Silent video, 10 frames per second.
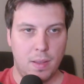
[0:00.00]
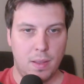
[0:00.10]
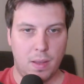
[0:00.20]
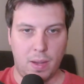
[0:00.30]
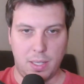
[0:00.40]

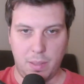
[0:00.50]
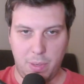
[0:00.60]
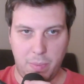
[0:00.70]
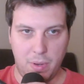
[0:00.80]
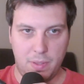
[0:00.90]
Oh, I see
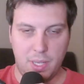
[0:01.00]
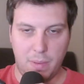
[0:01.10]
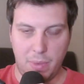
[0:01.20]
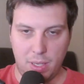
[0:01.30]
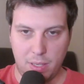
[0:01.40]
people have sent
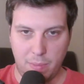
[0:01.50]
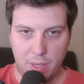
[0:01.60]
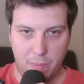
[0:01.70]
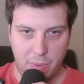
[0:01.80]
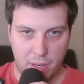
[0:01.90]
me some
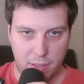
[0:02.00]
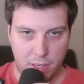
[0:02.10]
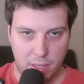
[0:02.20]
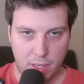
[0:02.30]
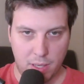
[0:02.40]
emails.
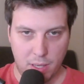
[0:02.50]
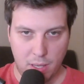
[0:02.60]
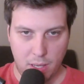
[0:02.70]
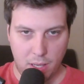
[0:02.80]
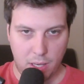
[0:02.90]

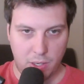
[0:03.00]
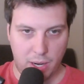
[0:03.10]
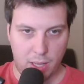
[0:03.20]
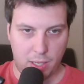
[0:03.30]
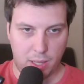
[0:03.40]
I'll try to
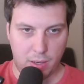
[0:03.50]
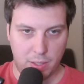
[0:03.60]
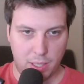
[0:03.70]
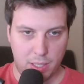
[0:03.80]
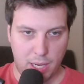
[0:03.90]
look at those in
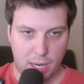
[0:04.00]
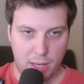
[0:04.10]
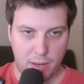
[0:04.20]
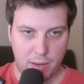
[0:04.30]
a second.